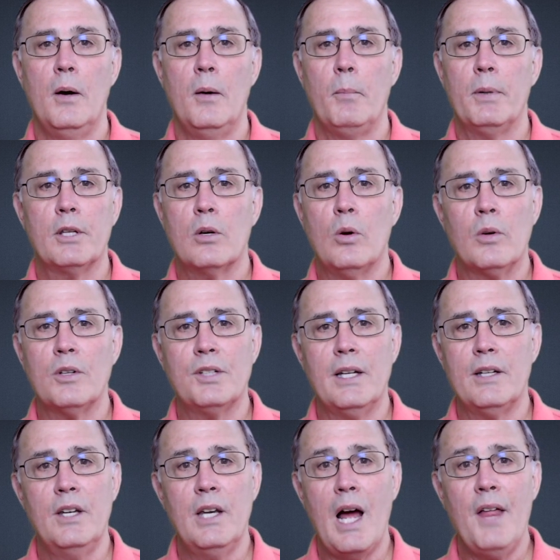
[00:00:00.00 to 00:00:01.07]
But the court
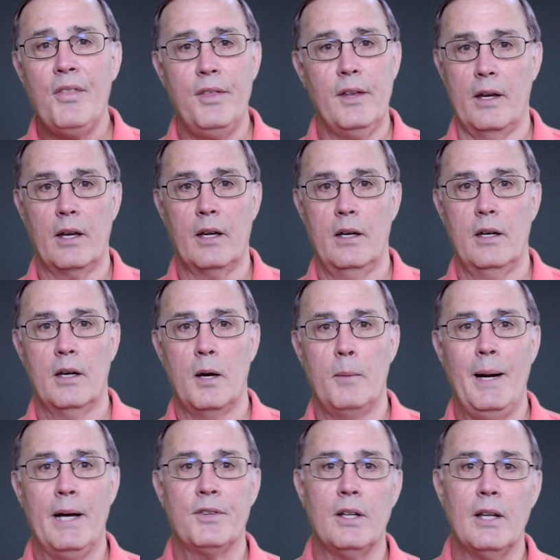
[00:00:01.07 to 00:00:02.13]
said nothing
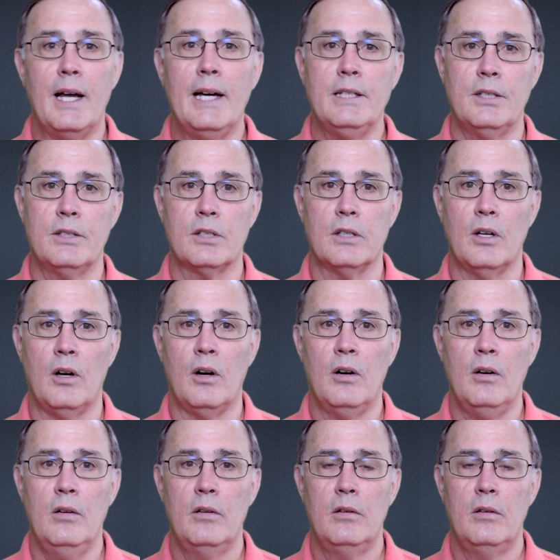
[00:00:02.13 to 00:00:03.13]
about the license law